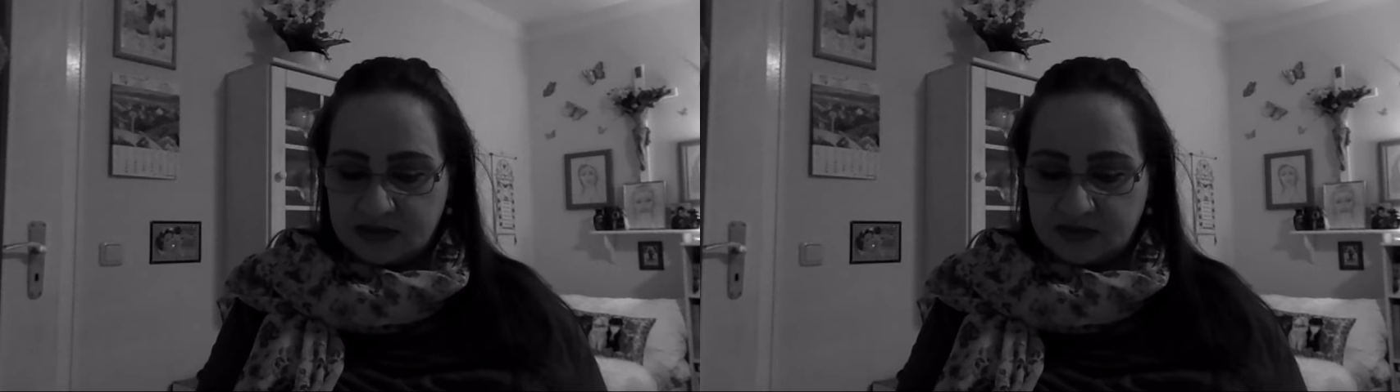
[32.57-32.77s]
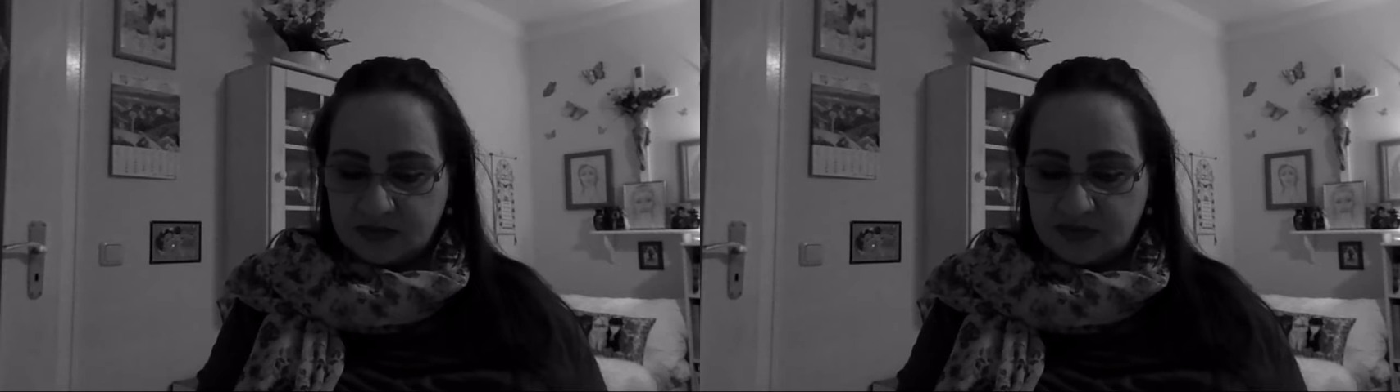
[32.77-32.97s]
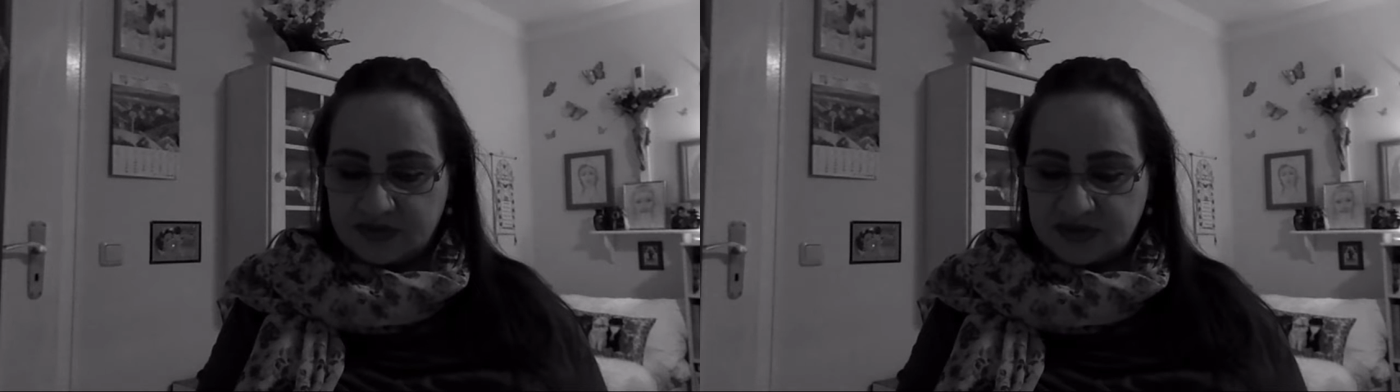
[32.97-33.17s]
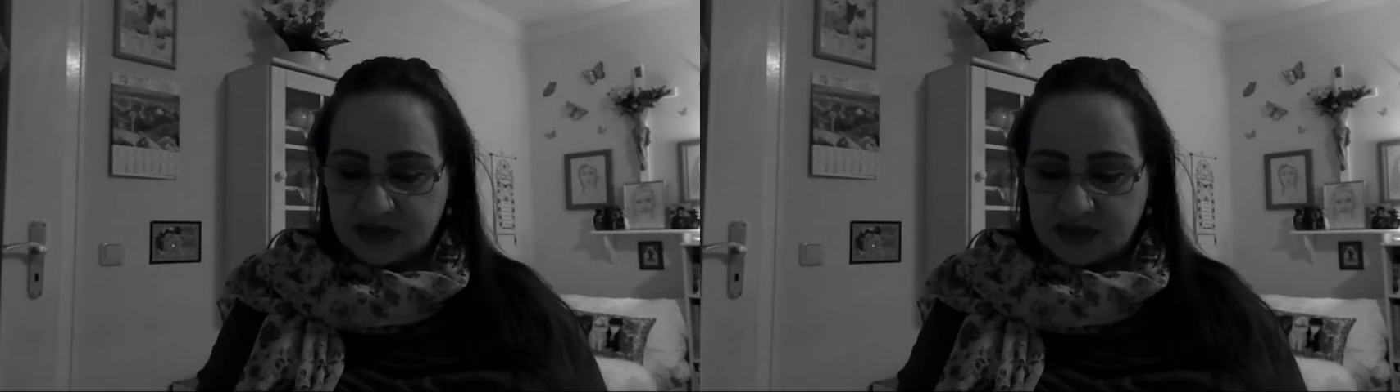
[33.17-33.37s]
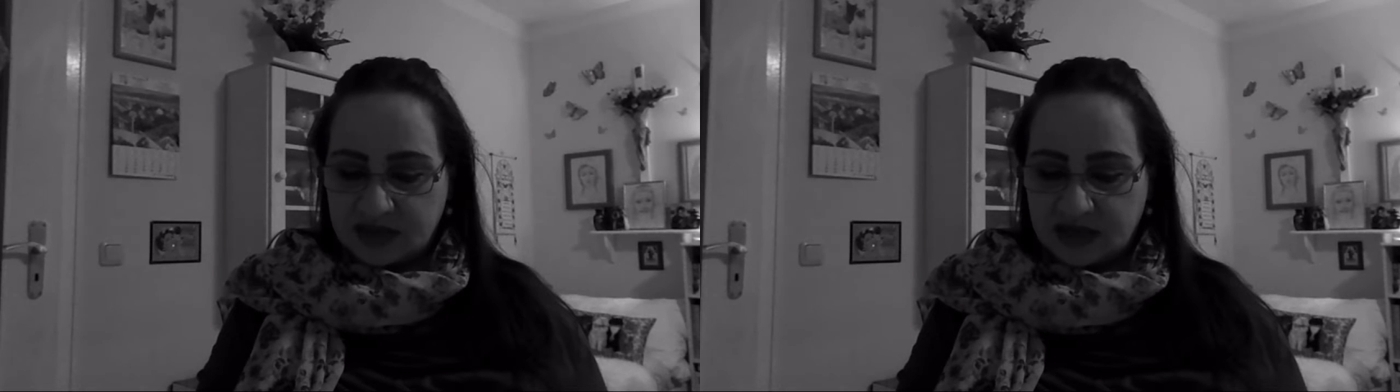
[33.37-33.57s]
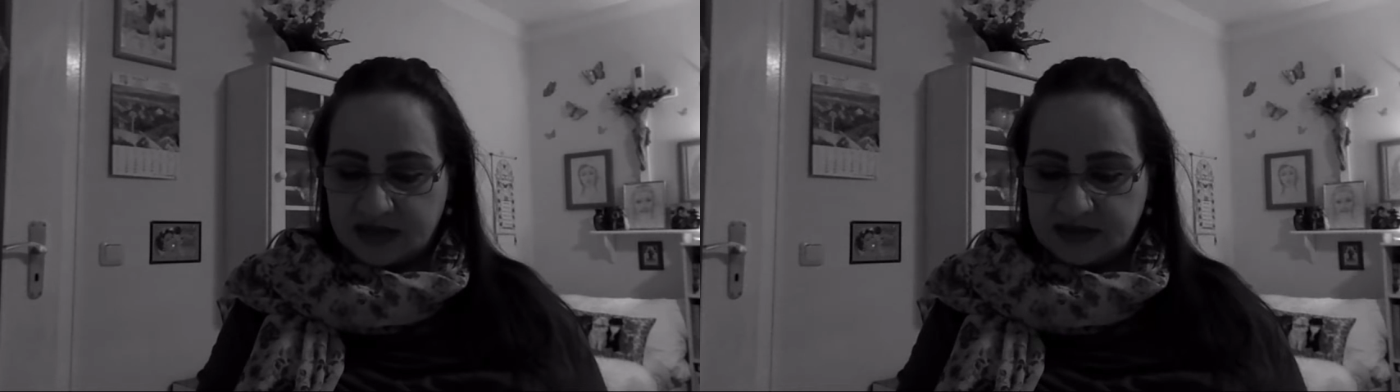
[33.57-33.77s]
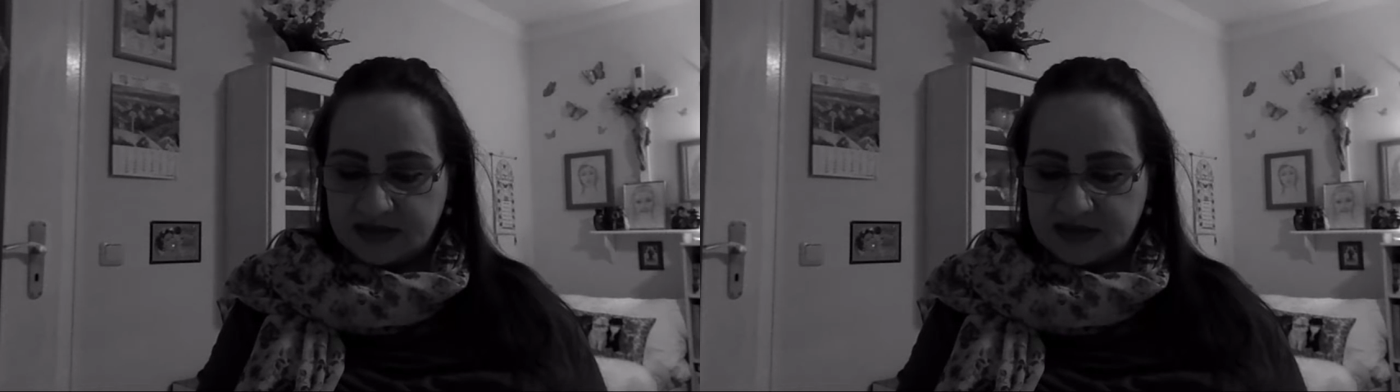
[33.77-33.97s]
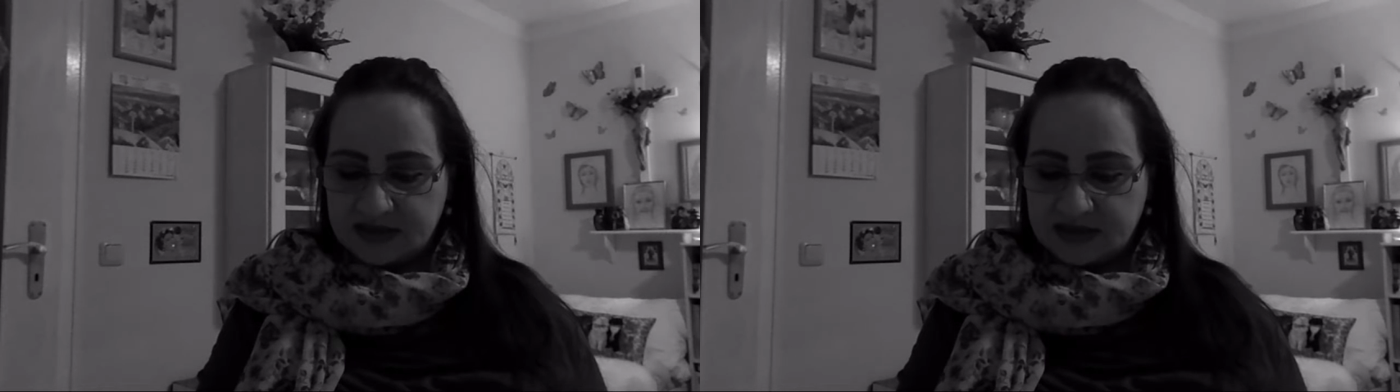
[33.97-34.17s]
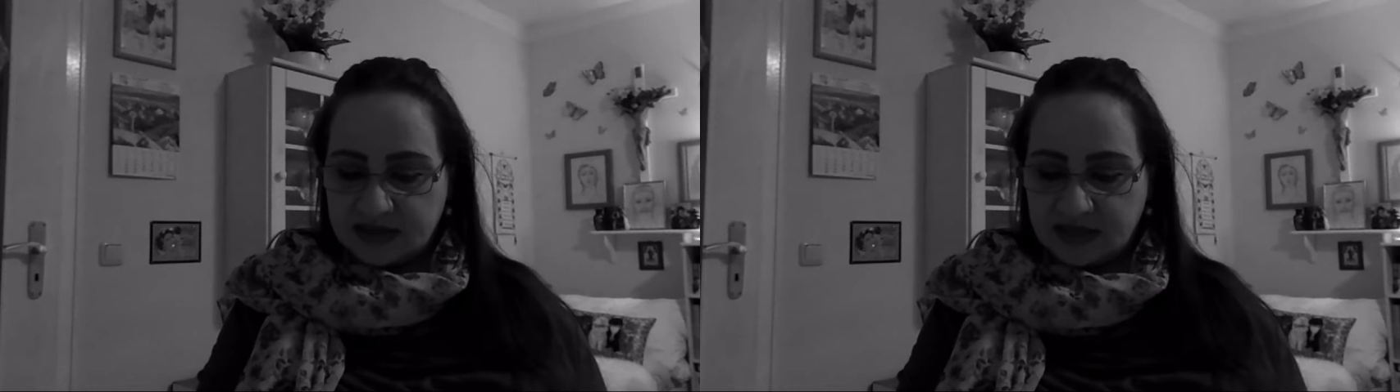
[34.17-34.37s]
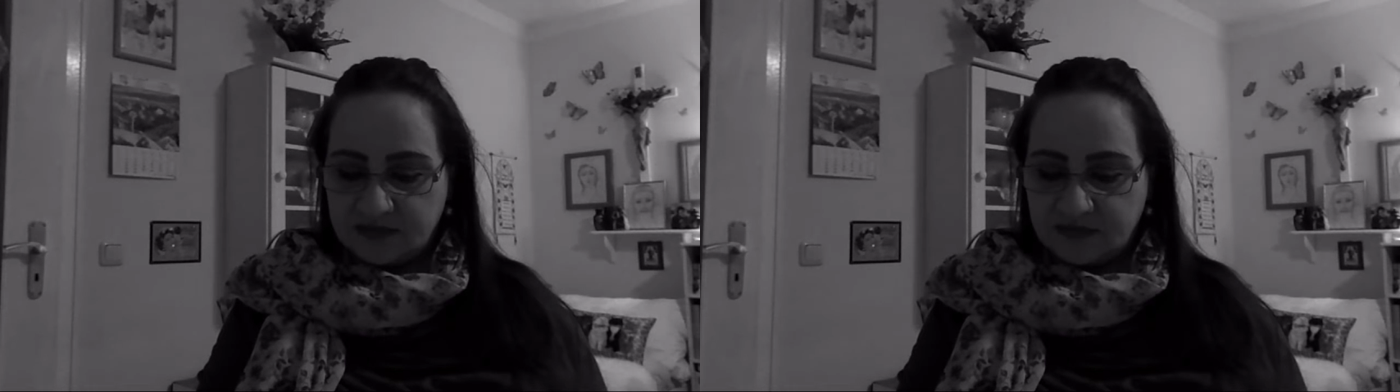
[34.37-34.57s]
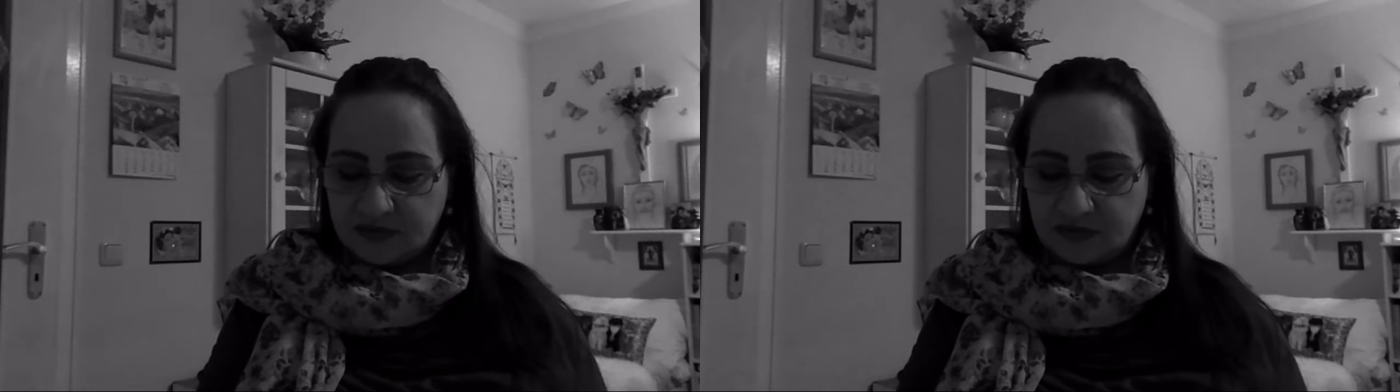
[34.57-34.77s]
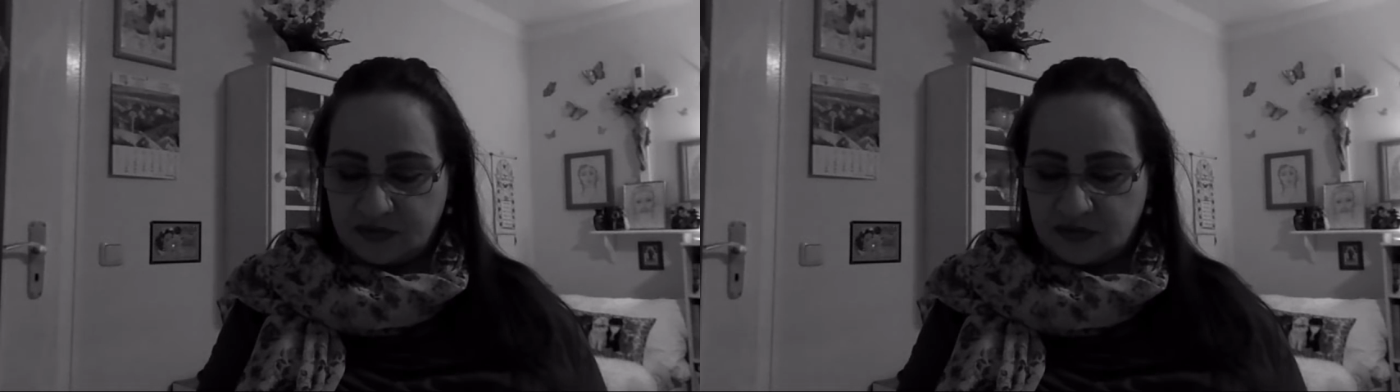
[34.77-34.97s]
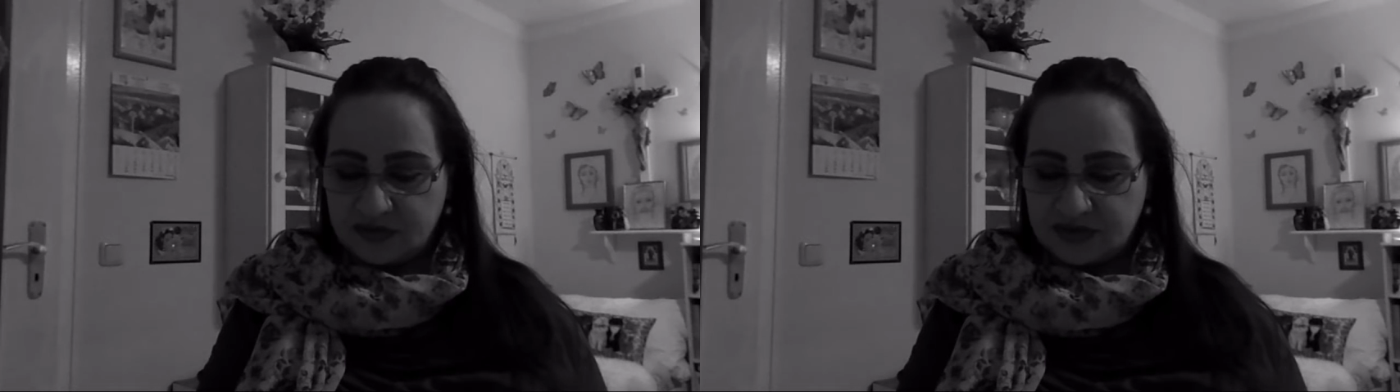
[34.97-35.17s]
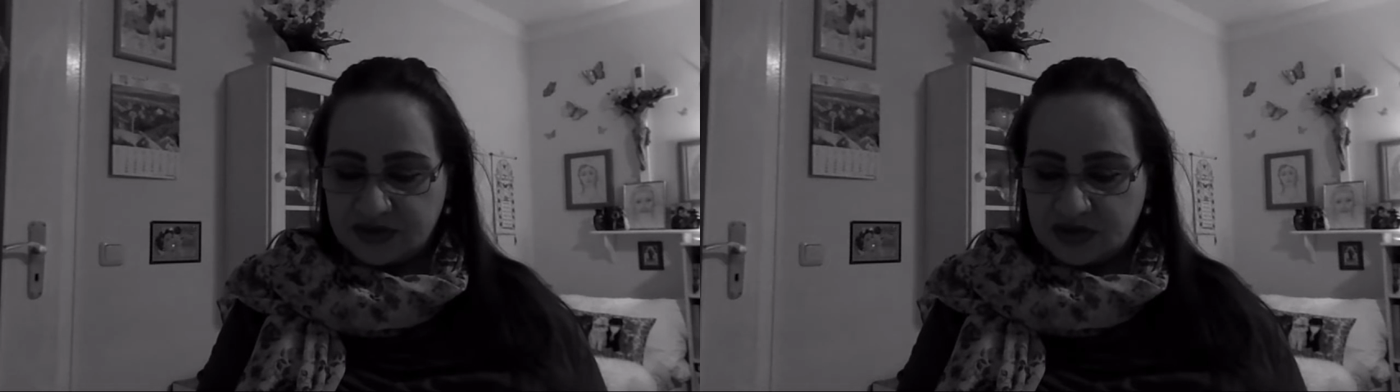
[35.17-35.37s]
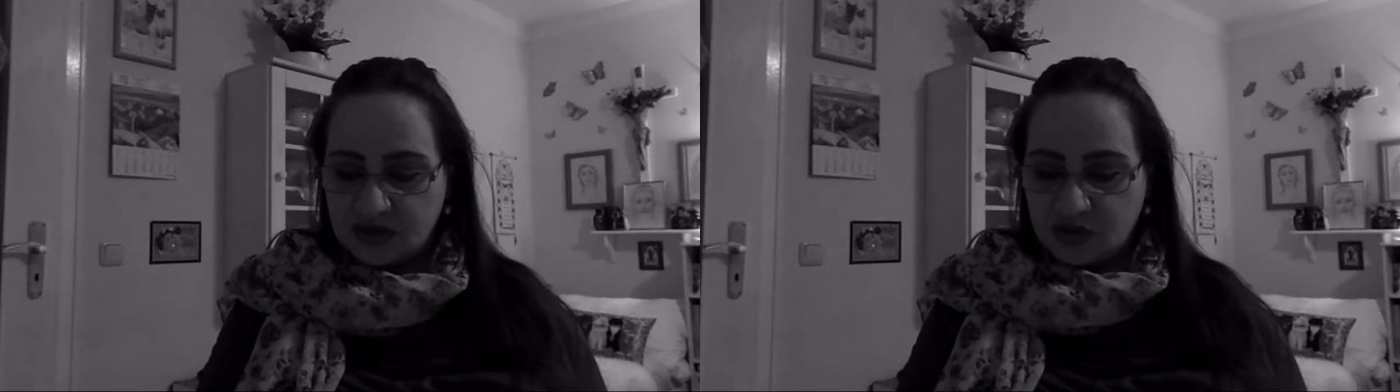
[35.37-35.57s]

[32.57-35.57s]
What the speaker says: The books are guidance and help for those